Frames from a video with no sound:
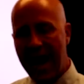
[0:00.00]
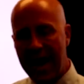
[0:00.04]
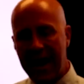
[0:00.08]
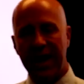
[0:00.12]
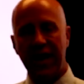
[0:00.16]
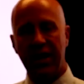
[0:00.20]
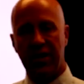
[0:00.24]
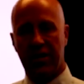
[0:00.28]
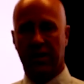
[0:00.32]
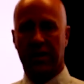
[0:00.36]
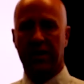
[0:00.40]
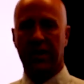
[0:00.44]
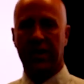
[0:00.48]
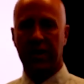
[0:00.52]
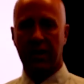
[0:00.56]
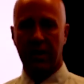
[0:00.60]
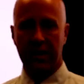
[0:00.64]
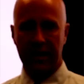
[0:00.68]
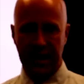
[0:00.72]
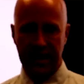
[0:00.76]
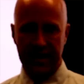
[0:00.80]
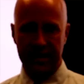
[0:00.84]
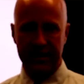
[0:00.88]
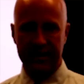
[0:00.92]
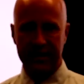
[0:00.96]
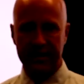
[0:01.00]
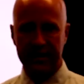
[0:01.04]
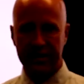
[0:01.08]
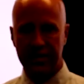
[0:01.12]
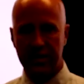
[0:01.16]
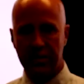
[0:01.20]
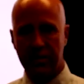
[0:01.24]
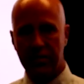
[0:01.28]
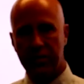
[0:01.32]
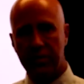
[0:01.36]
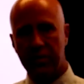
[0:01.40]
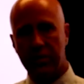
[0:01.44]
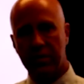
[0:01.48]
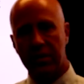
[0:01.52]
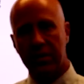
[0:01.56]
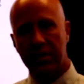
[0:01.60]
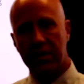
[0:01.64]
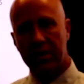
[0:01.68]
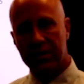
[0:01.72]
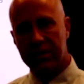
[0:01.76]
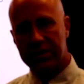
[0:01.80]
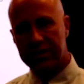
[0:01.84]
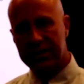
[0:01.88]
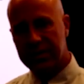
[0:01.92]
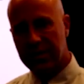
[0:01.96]
any good leader needs
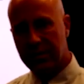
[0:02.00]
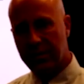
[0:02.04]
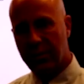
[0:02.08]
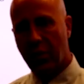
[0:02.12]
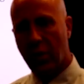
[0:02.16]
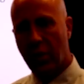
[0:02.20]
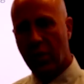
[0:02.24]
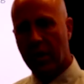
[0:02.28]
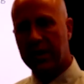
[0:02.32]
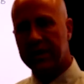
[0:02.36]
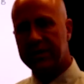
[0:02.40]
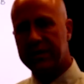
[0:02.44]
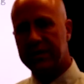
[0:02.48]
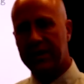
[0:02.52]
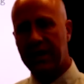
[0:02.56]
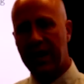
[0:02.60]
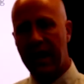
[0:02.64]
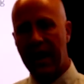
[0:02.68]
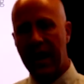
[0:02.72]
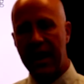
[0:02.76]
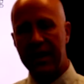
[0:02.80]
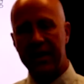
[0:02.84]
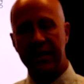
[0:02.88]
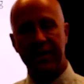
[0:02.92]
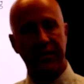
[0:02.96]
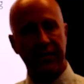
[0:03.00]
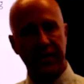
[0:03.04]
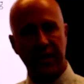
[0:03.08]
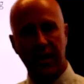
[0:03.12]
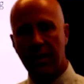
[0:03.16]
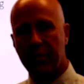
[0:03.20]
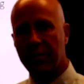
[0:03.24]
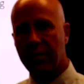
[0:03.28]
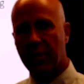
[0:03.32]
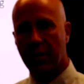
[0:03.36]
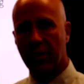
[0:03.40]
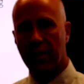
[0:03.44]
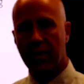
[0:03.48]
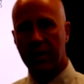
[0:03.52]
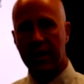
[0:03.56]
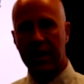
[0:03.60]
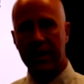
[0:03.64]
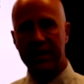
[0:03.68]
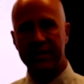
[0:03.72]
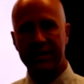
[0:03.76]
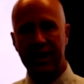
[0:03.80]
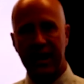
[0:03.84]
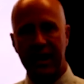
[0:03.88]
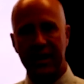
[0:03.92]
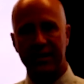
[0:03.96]
to support and develop an
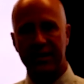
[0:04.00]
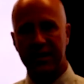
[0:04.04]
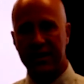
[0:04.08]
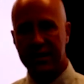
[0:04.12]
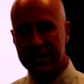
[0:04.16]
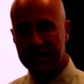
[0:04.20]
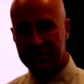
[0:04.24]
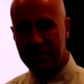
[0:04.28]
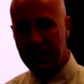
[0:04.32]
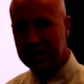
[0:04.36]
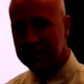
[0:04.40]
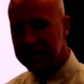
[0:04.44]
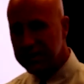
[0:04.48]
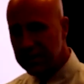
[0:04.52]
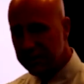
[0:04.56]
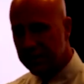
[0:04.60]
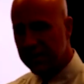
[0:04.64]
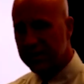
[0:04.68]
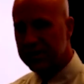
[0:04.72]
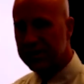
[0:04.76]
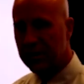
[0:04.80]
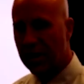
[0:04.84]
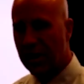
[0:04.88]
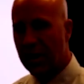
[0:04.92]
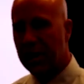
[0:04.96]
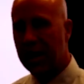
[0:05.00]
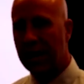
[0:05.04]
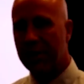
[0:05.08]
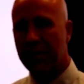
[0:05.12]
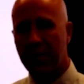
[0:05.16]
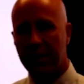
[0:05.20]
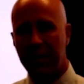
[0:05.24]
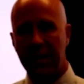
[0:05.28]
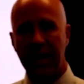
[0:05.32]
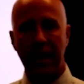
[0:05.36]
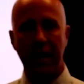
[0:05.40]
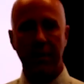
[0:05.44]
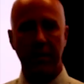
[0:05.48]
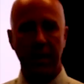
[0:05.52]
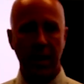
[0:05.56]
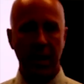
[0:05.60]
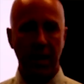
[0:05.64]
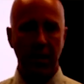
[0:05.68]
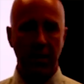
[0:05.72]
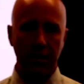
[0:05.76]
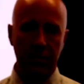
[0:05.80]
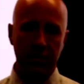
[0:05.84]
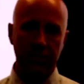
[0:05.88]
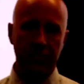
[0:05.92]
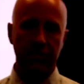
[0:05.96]
organization, especially if you're starting up a
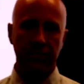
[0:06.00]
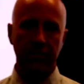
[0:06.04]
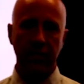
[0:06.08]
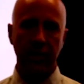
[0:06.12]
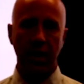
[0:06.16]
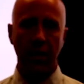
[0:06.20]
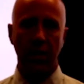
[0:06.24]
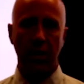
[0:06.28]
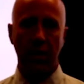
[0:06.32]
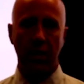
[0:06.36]
PMO